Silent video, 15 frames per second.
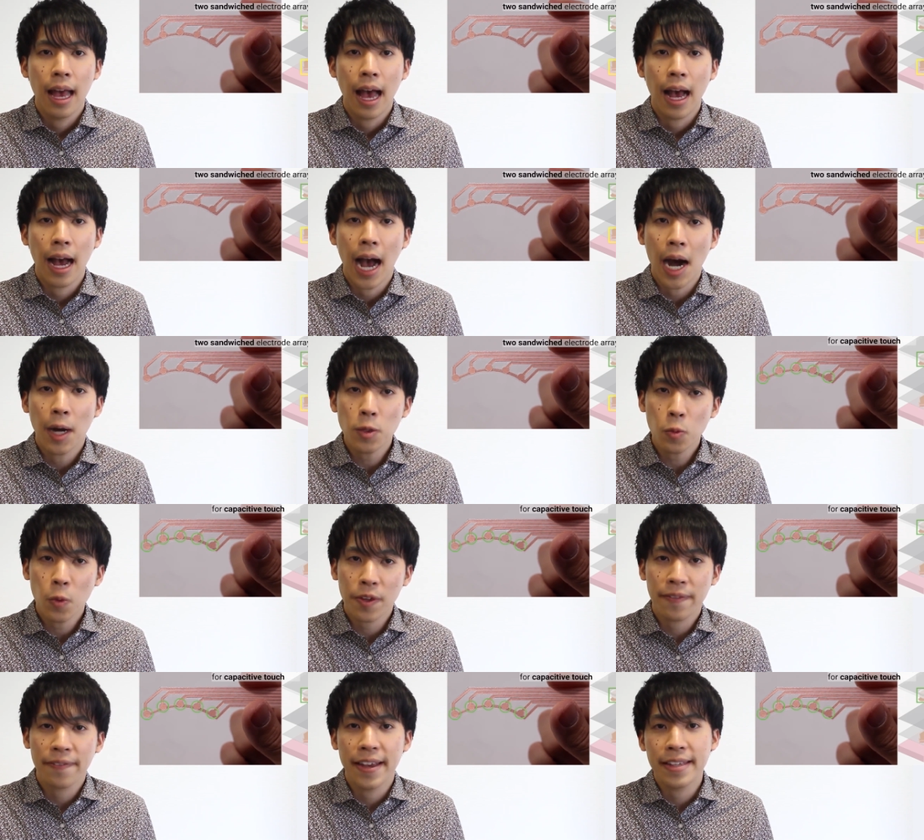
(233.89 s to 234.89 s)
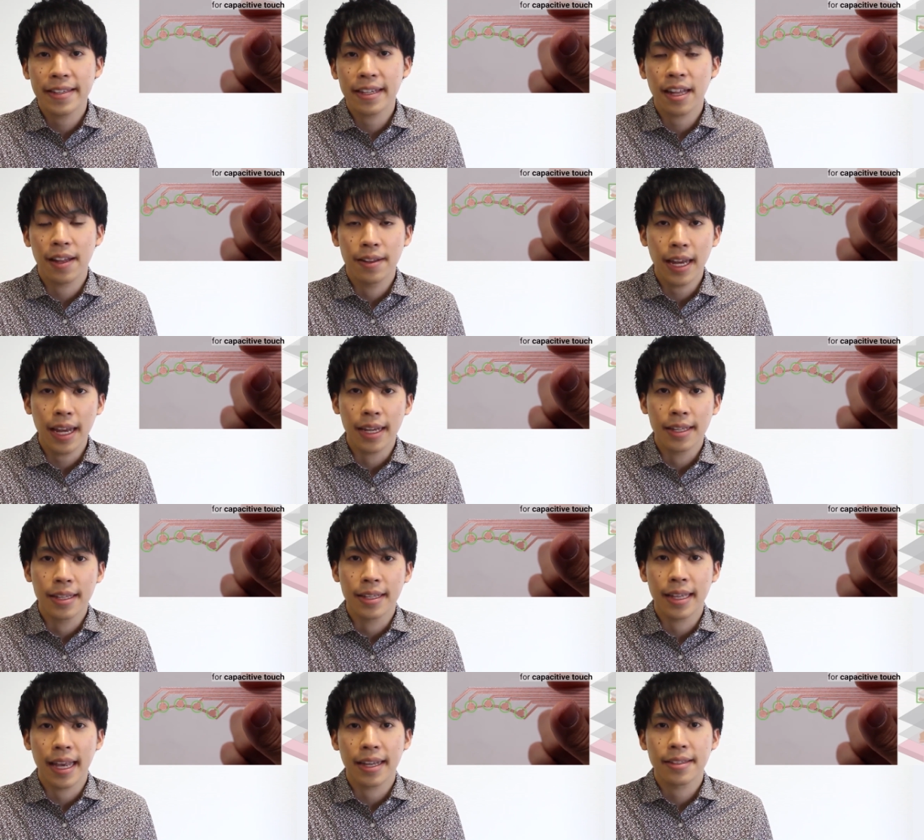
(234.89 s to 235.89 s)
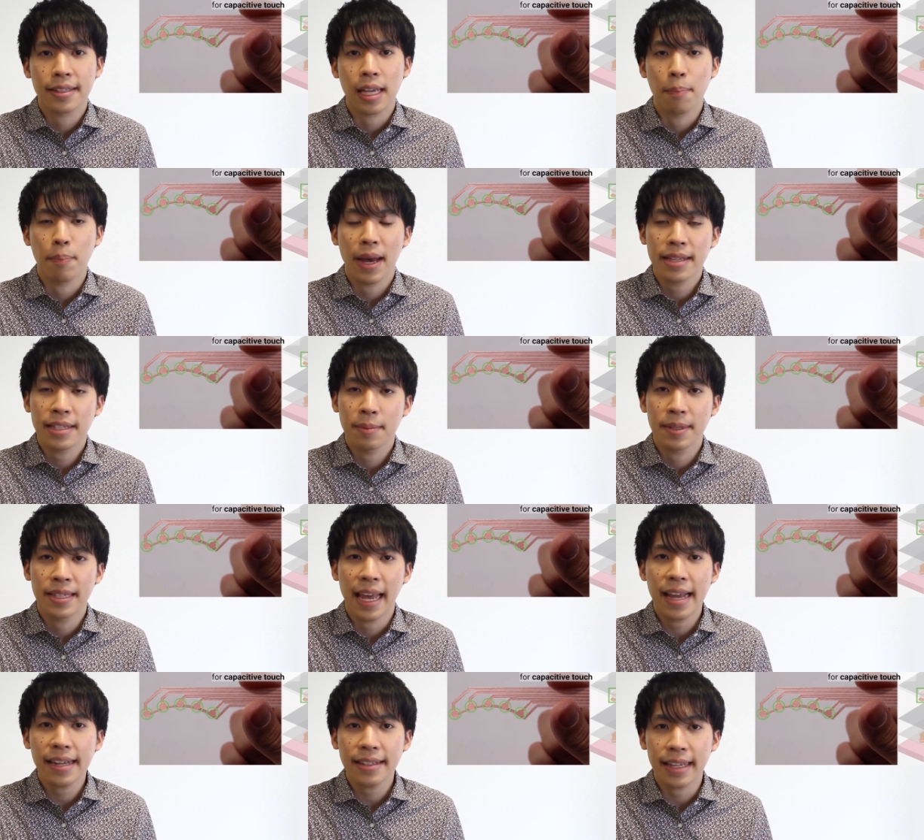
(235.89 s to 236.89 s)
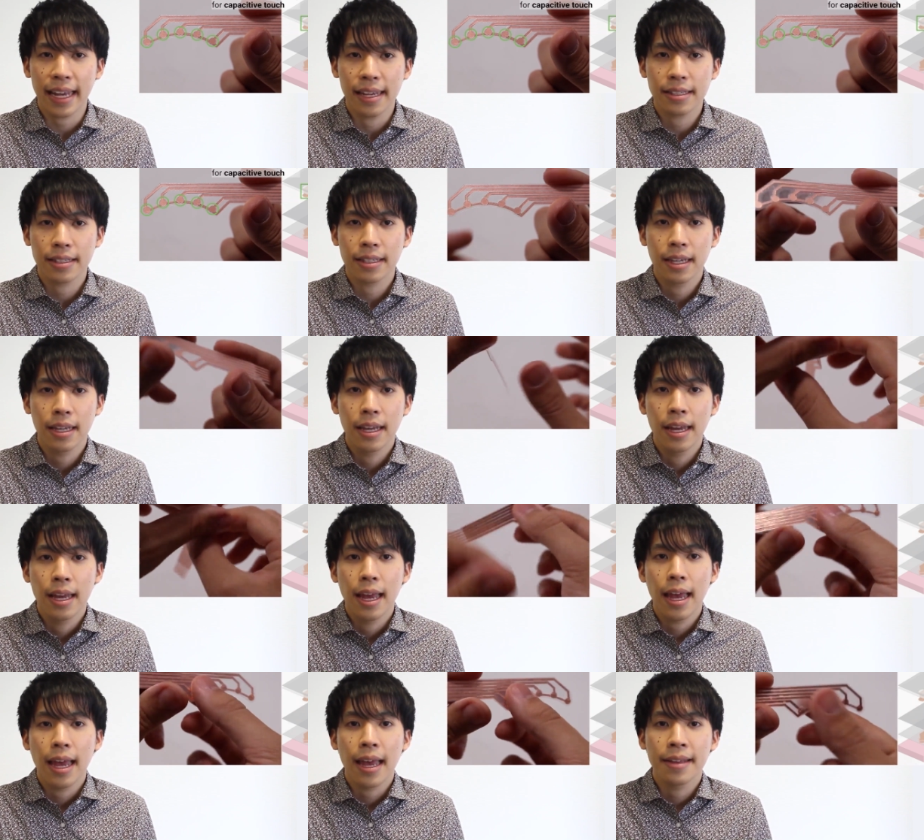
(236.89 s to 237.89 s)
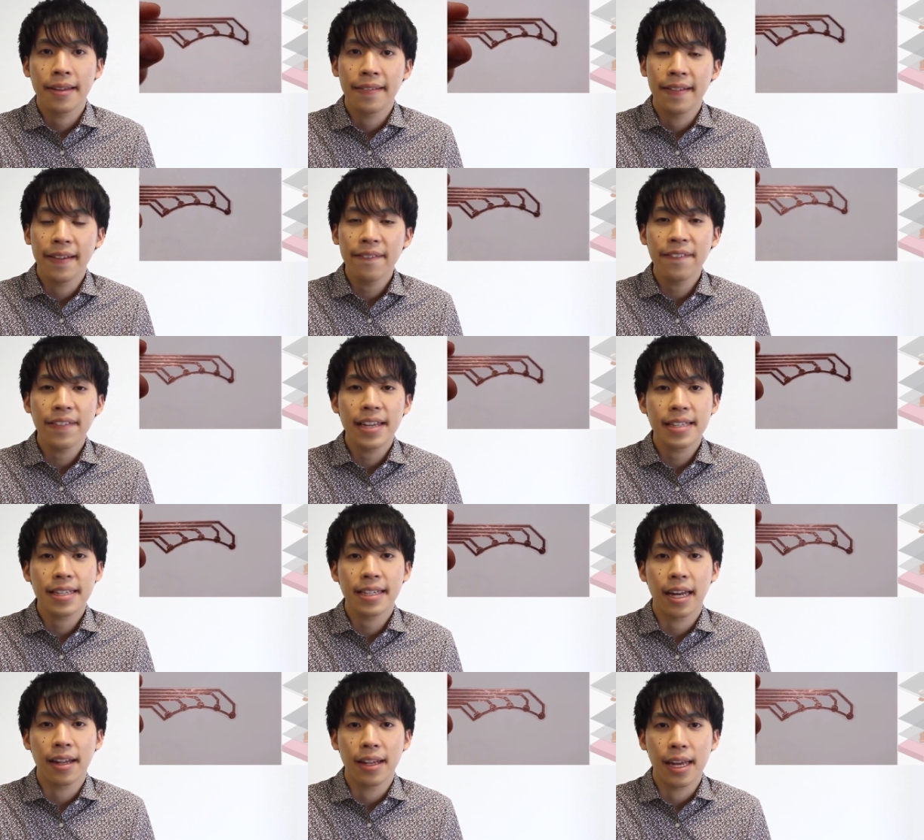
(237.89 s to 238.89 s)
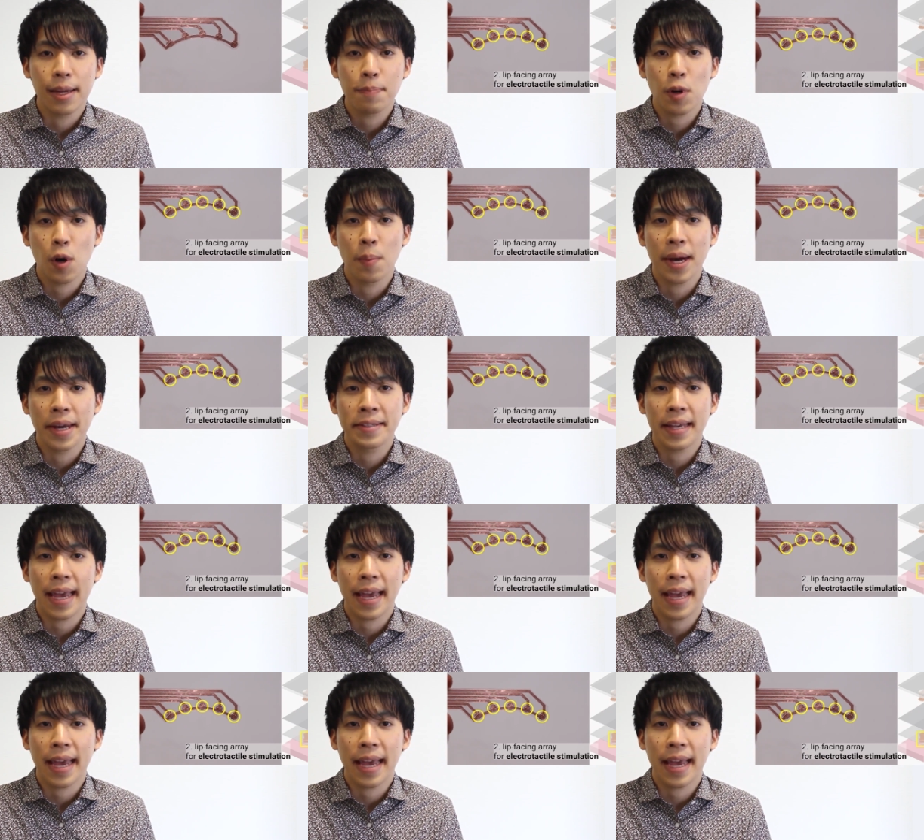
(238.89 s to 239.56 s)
An outward-facing array detects capacitive tongue touch, and a lip-facing array provides